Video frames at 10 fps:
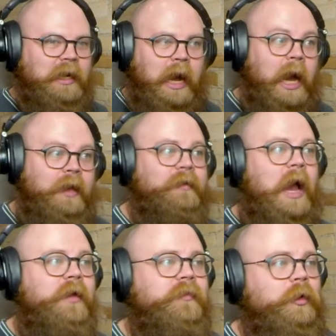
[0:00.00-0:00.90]
I
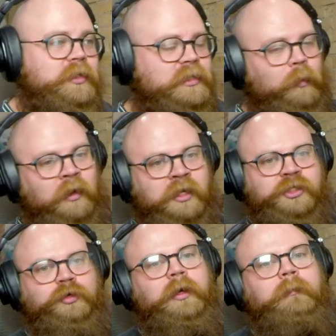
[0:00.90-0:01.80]
I've noticed that when I
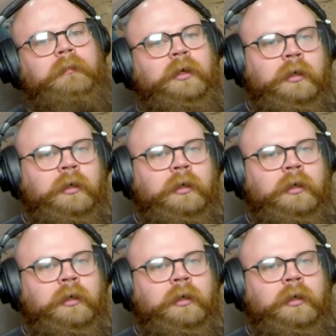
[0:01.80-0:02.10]
stream,